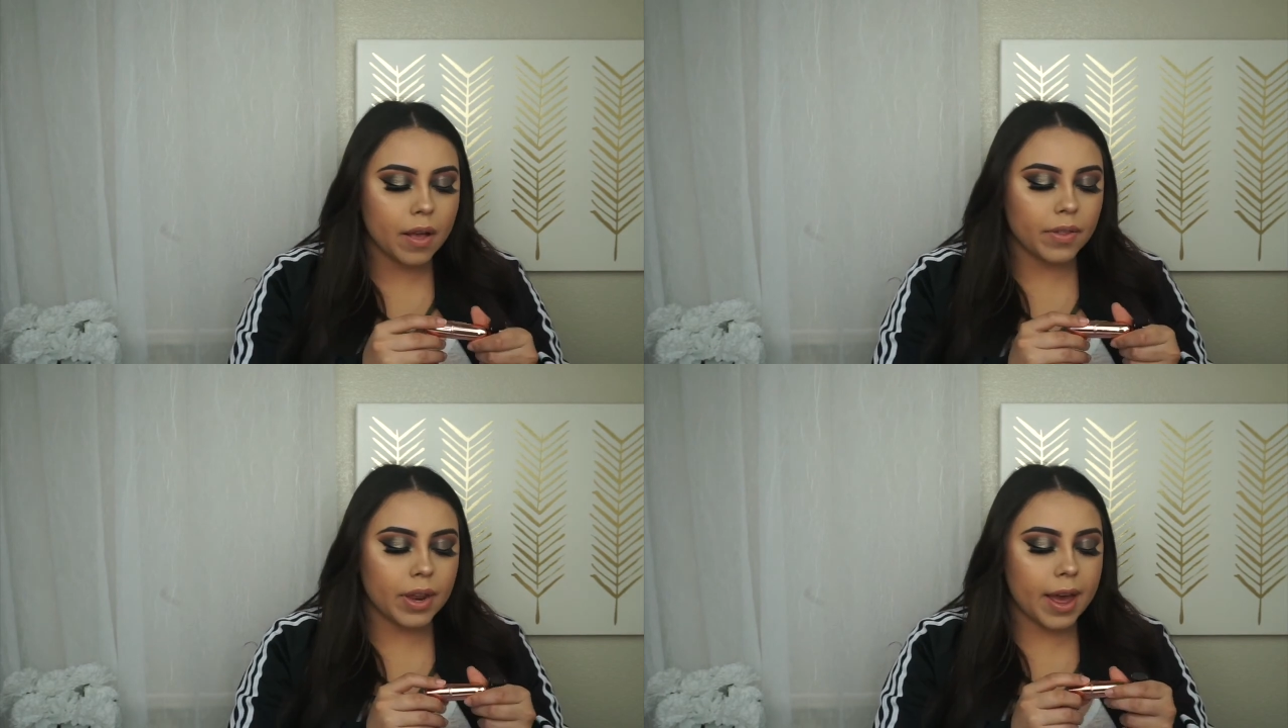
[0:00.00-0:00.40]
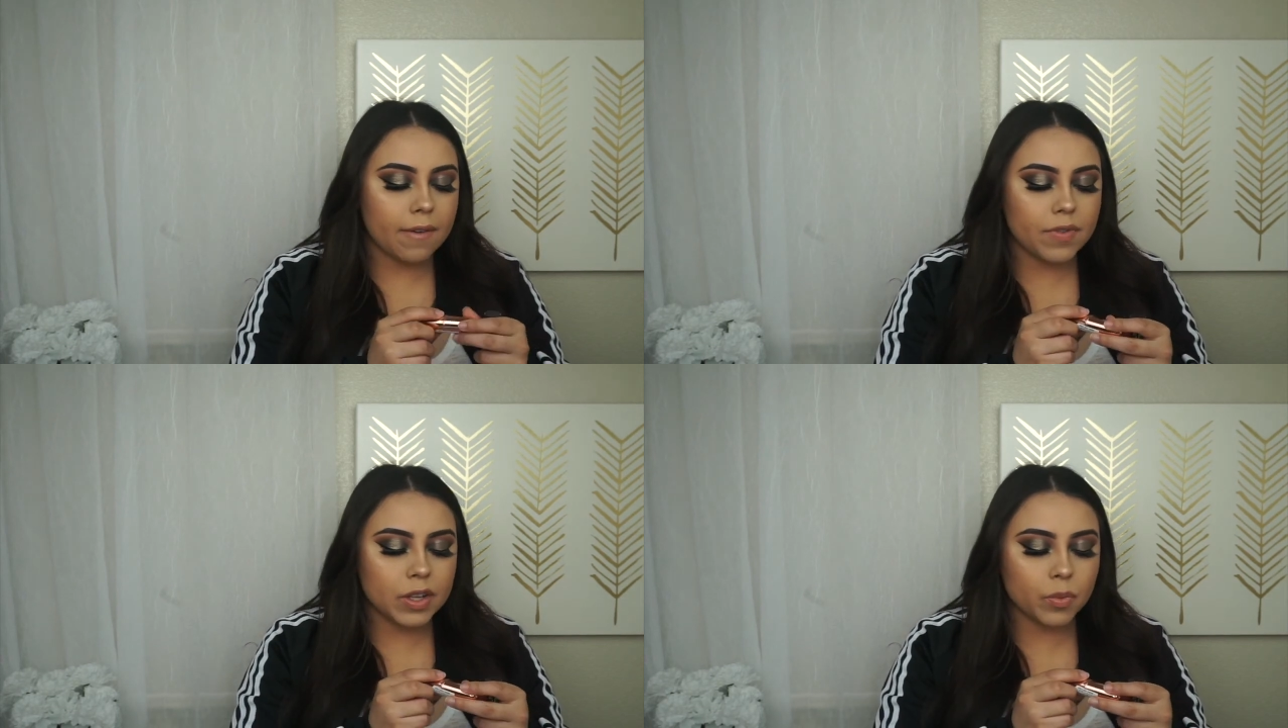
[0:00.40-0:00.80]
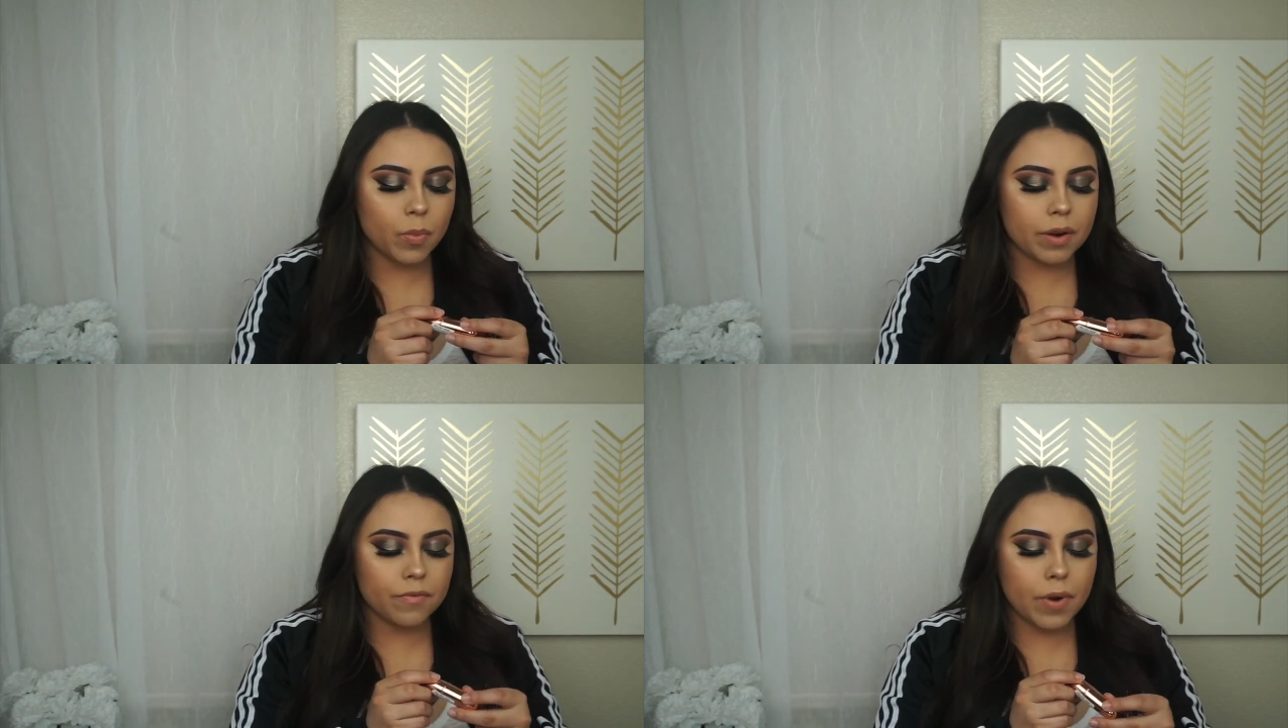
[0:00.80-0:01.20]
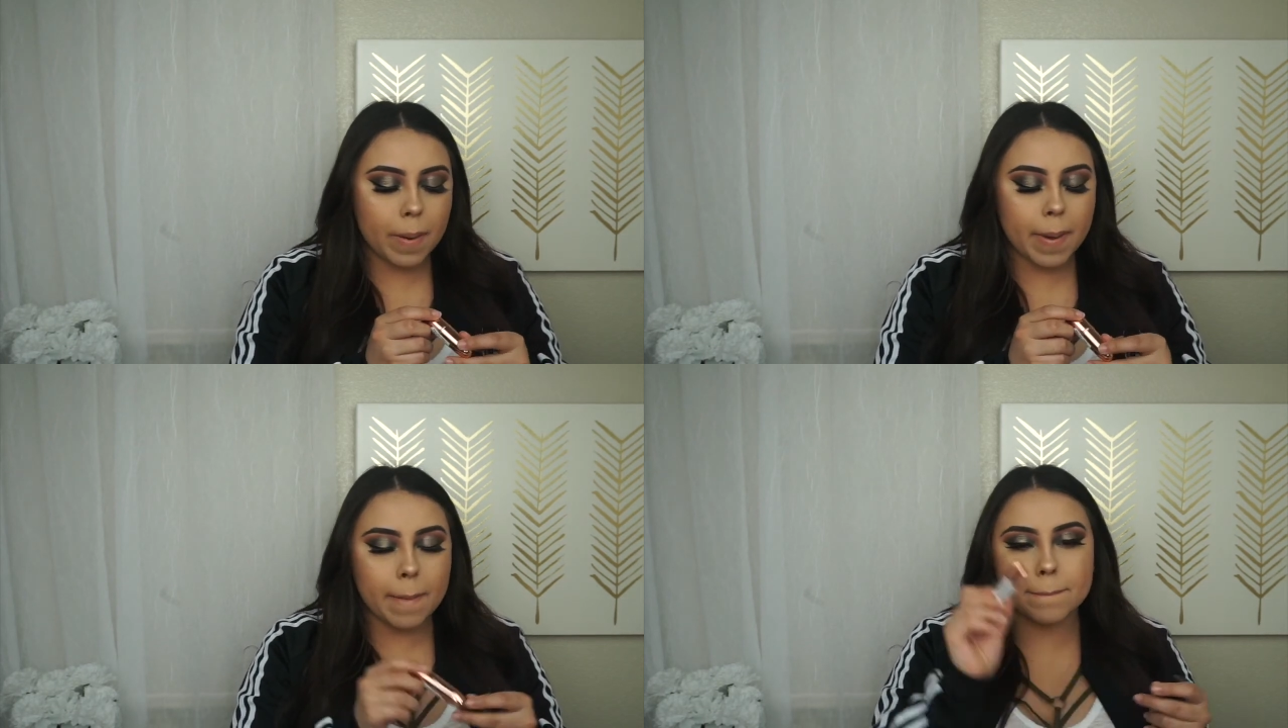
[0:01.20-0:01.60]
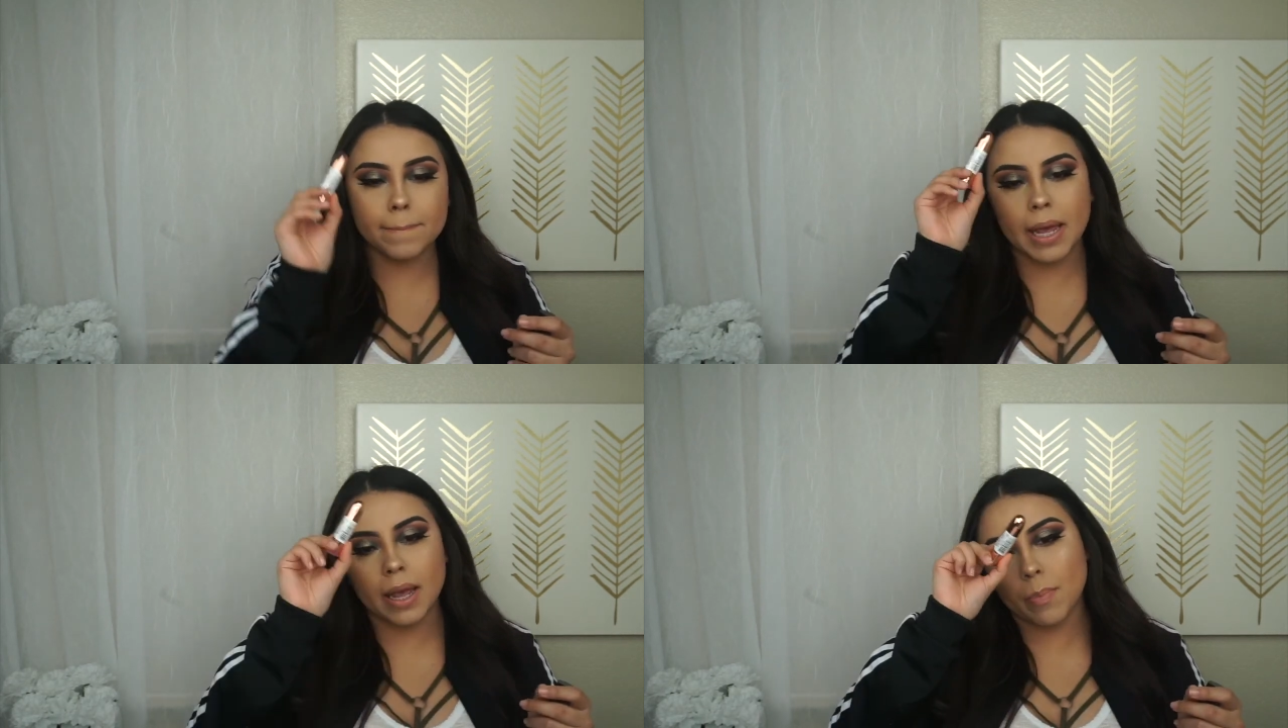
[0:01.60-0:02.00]
Then I have this one from
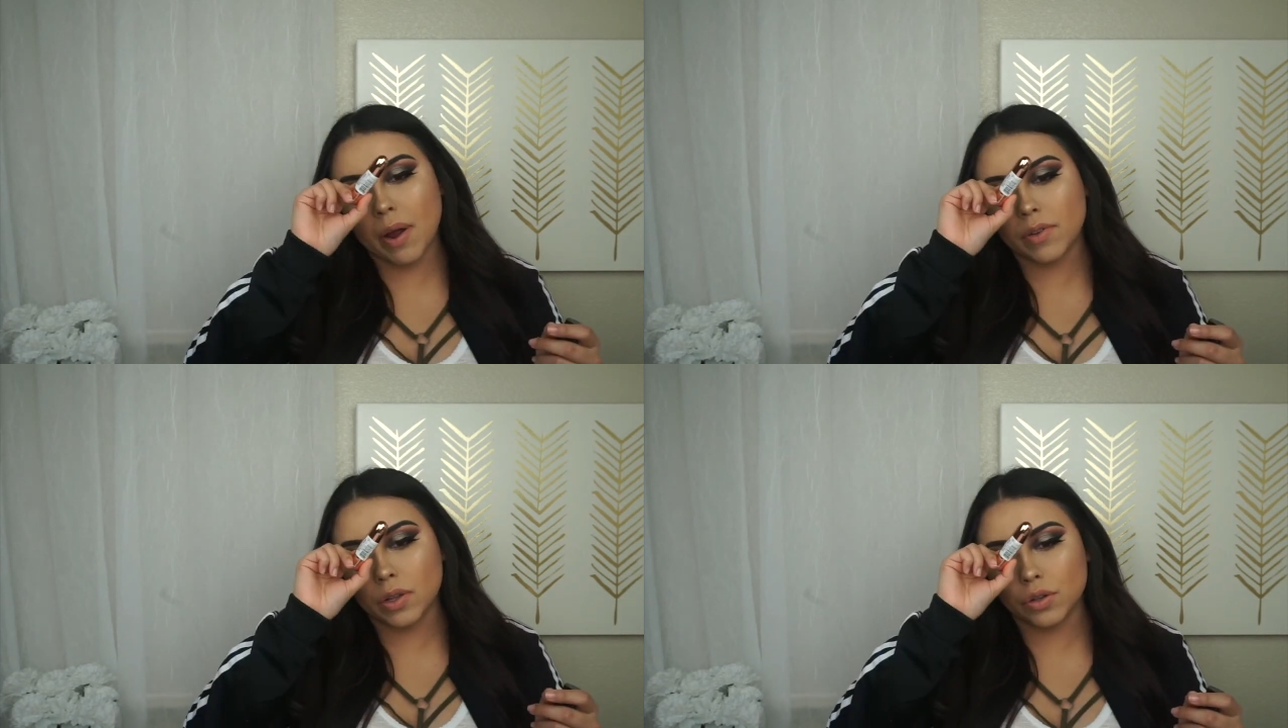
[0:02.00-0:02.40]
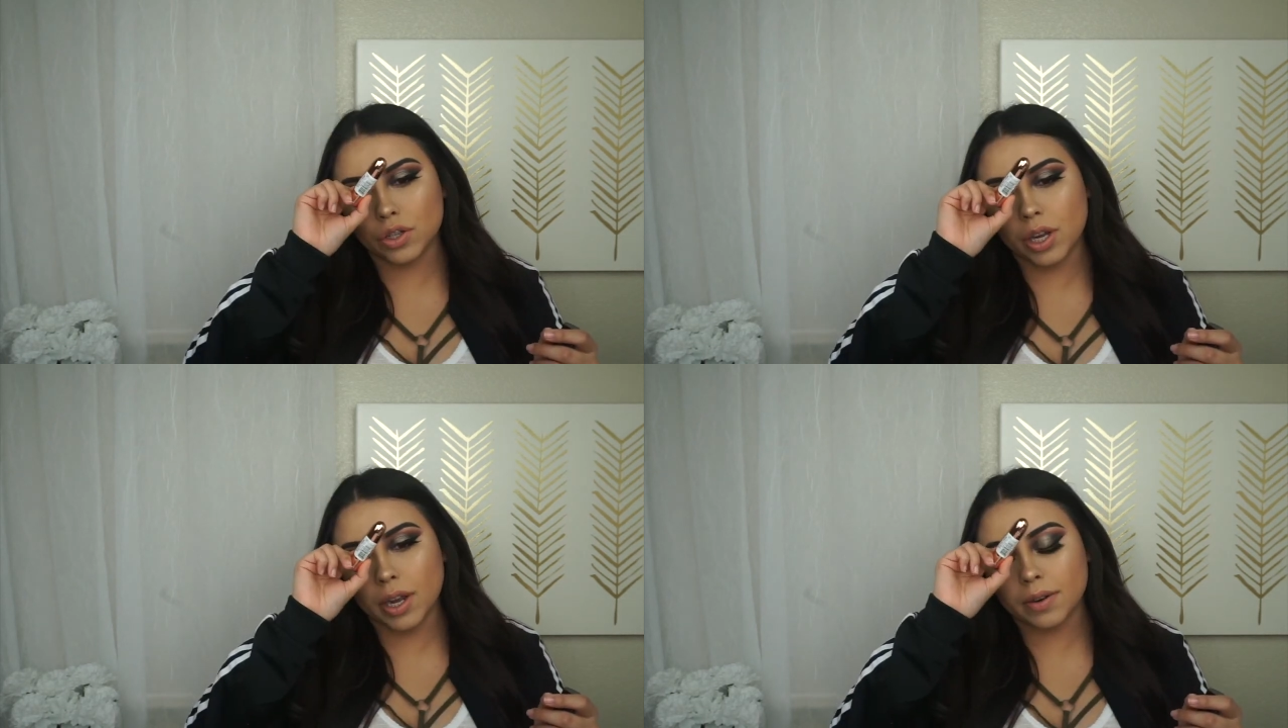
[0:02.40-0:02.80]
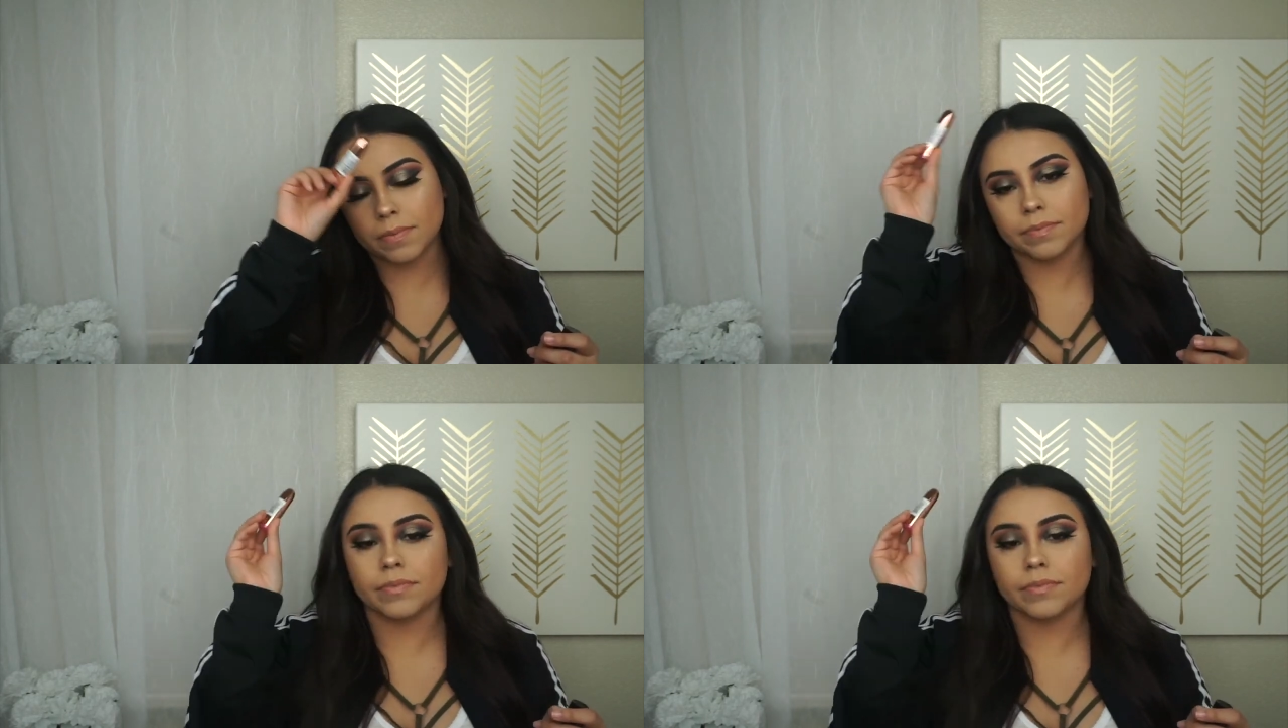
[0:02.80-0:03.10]
Makeup Revolution.